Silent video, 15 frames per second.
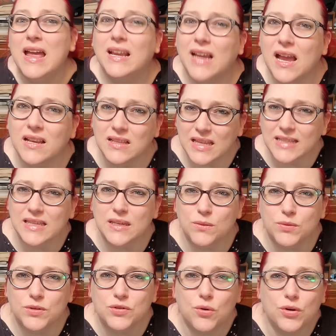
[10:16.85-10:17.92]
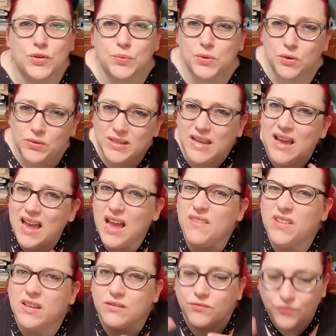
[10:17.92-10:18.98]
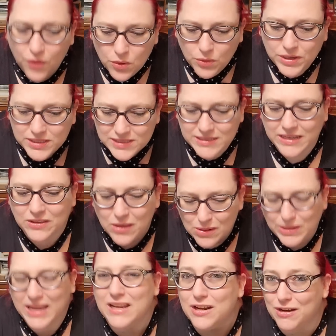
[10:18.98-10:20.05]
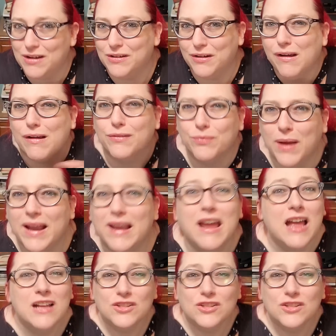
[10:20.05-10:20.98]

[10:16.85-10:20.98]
Kind of like they did with Torchwood, only not have it focused and located on Earth, right?